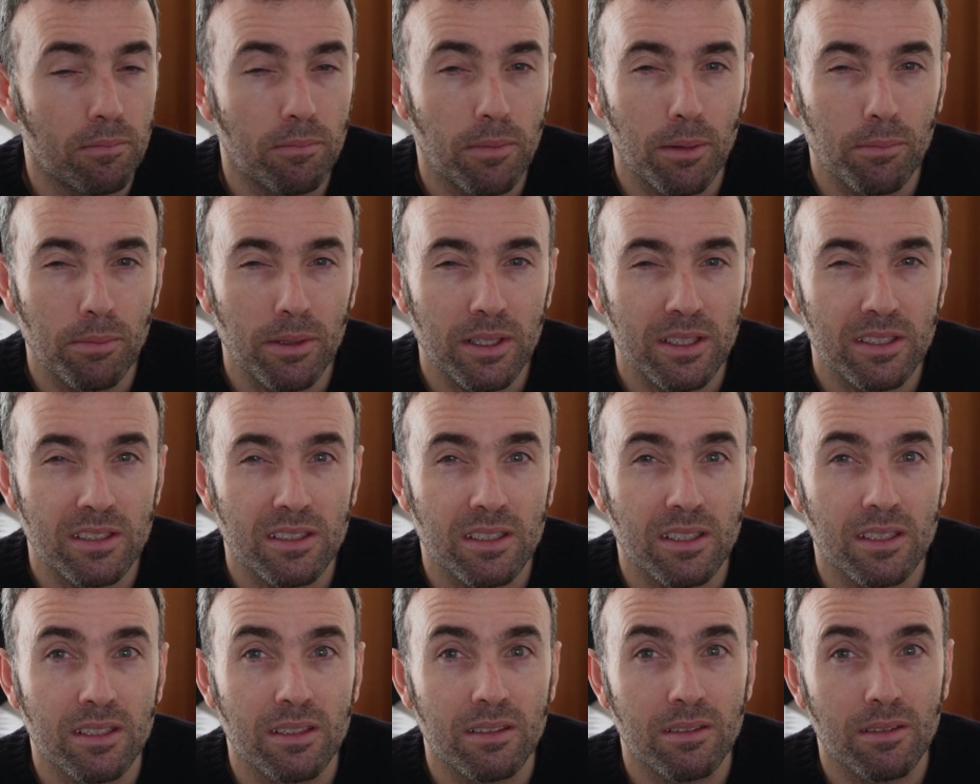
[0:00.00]

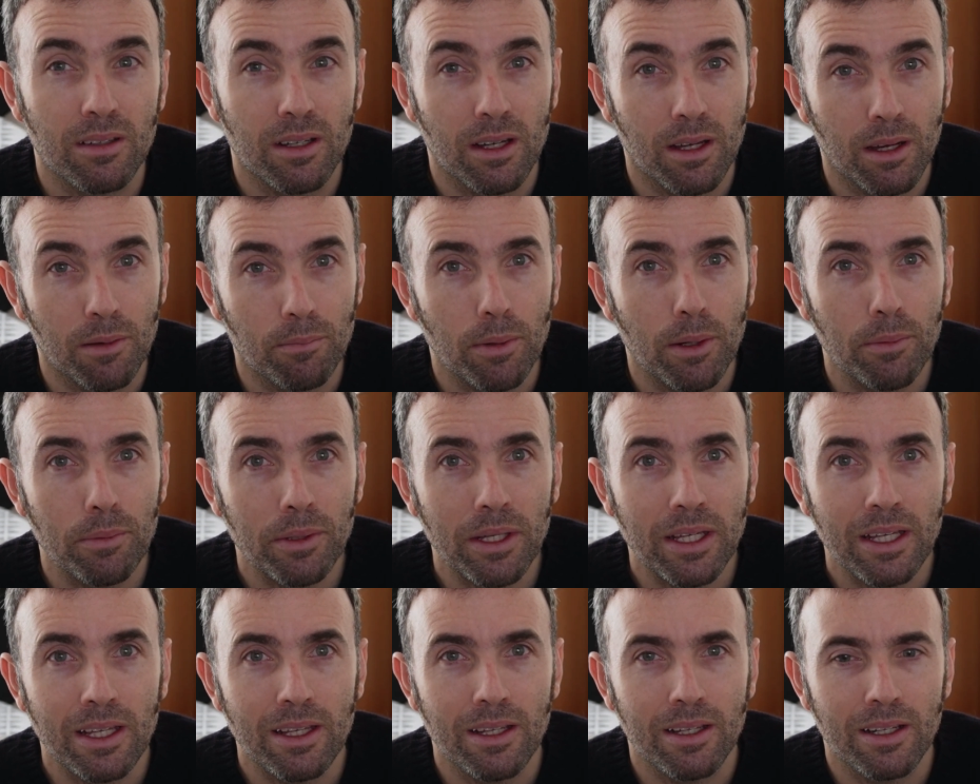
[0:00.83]
I'll
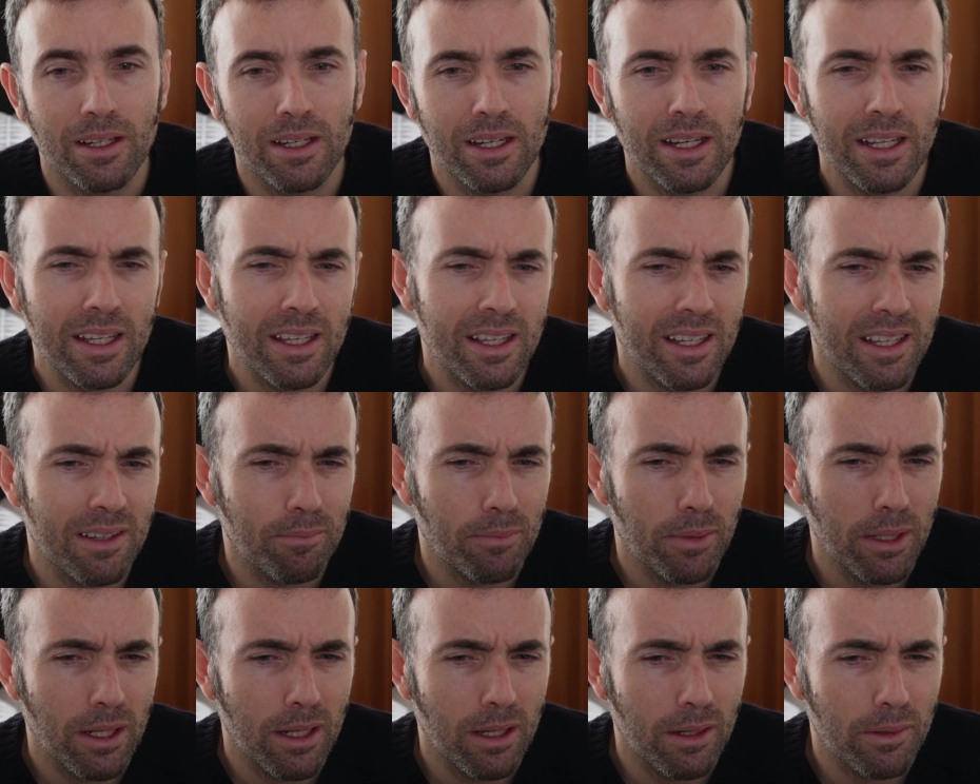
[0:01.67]
probably link
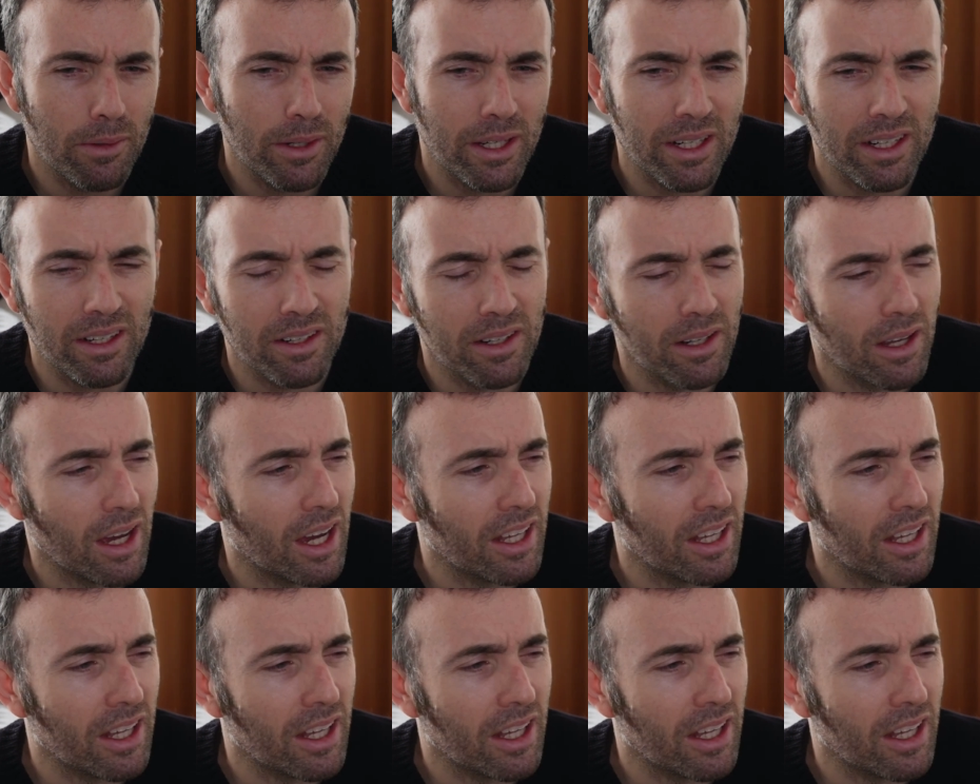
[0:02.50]
it below. I don't know.